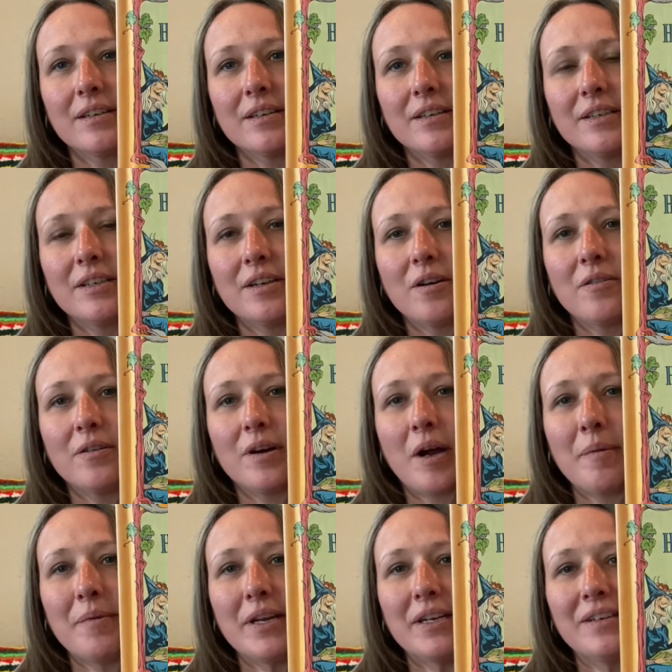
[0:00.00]
You know,
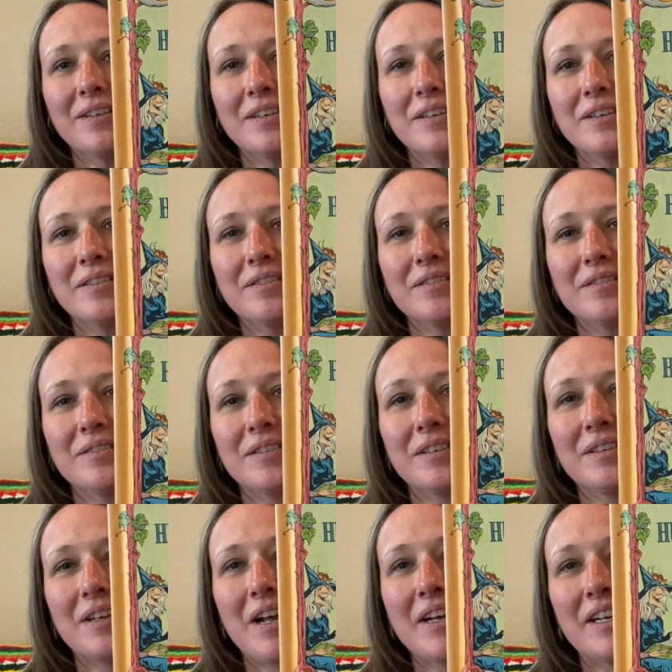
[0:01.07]
I mean,
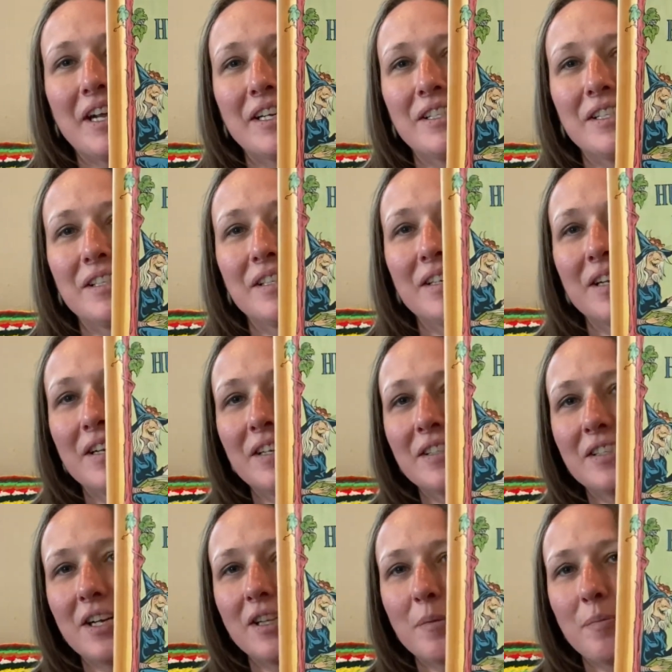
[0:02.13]
I guess, and it's
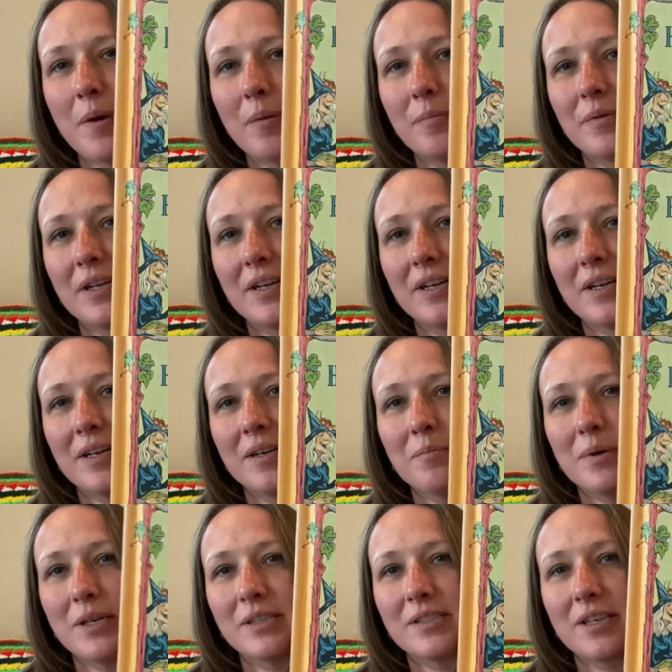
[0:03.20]
got the pumpkin,
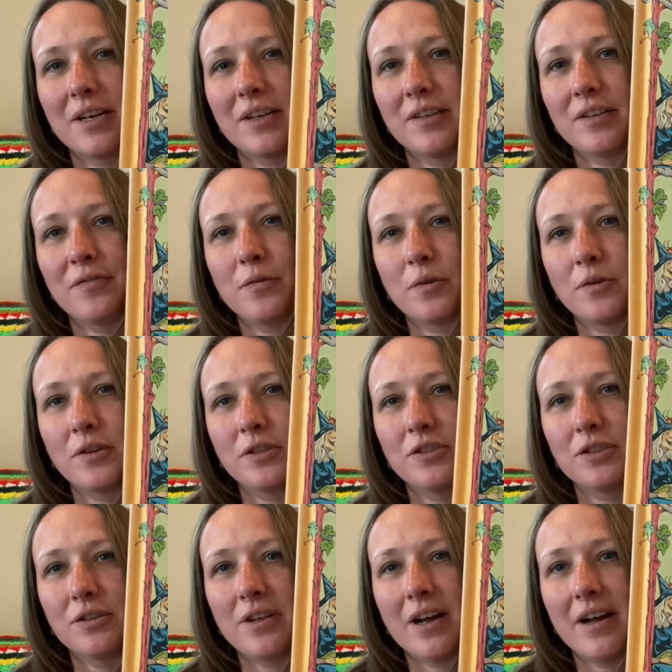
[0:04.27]
but it's got the 4th of
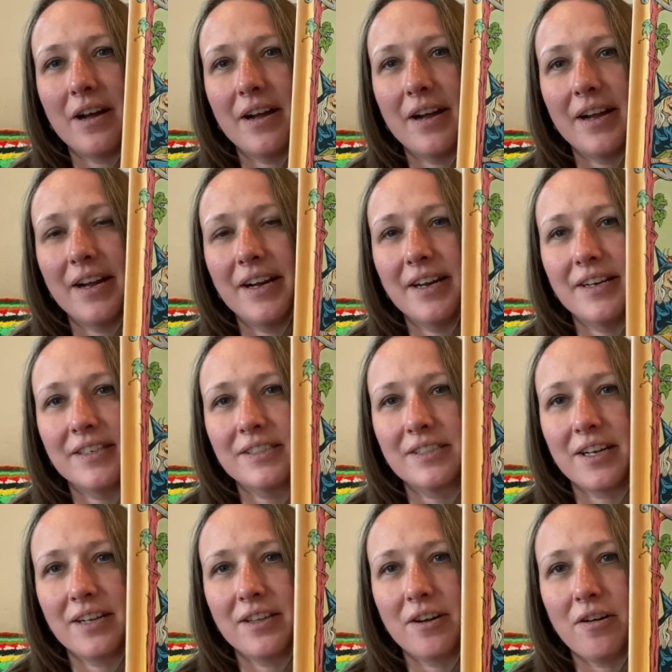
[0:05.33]
July and it's
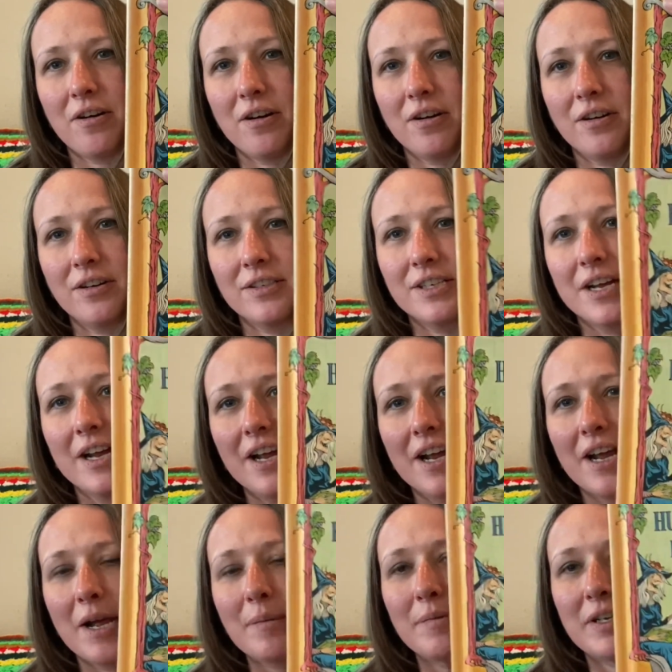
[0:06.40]
got the heart.
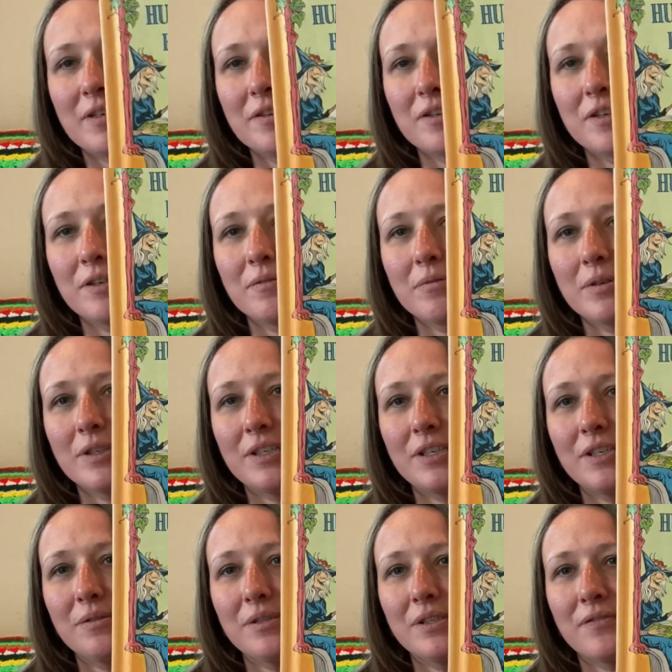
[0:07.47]
I mean, you could really
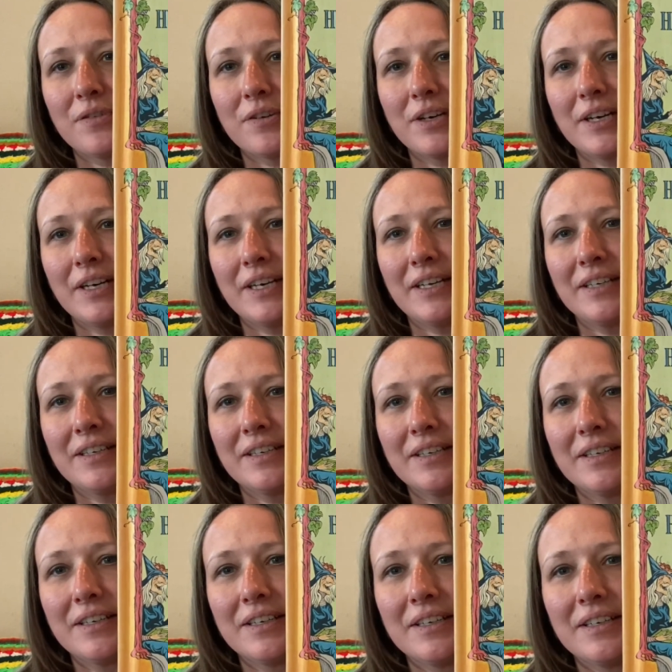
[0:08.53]
use it for any
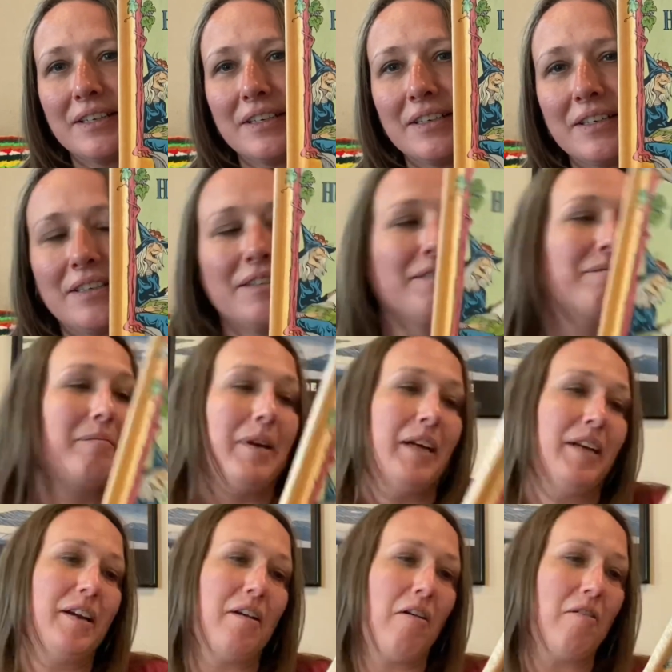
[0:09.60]

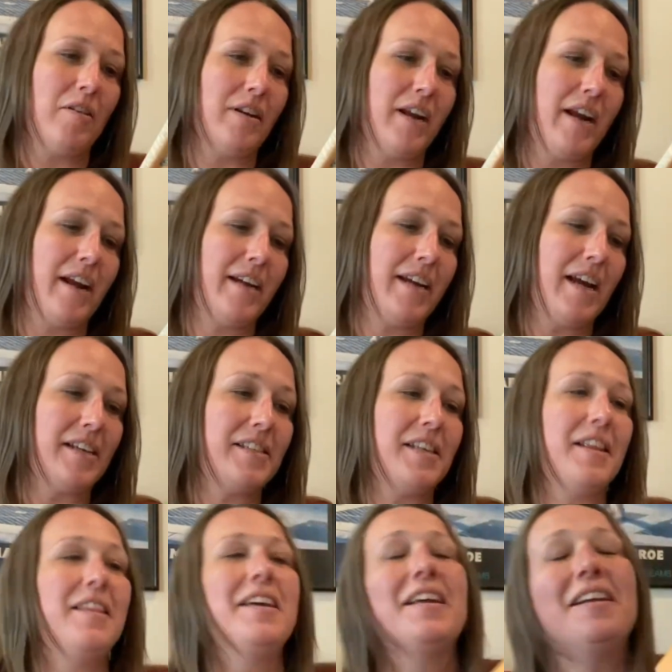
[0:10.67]
any holiday, I guess.
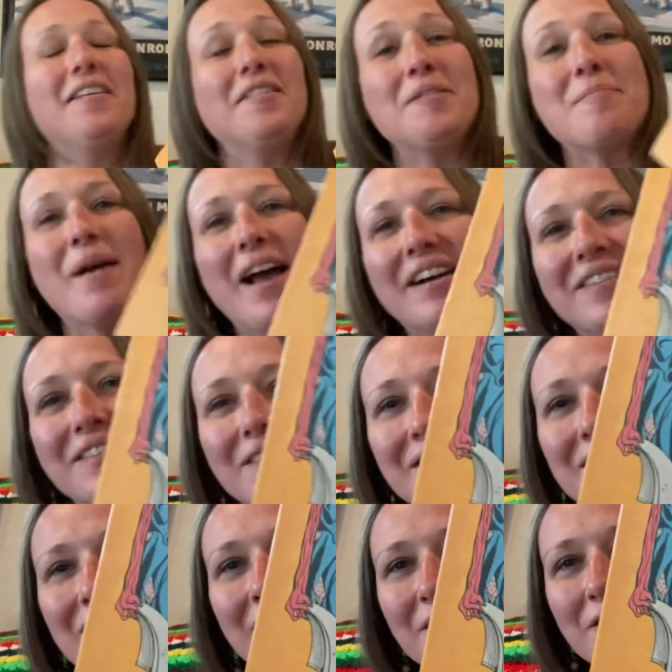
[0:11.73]
And then on the back, look, it's got a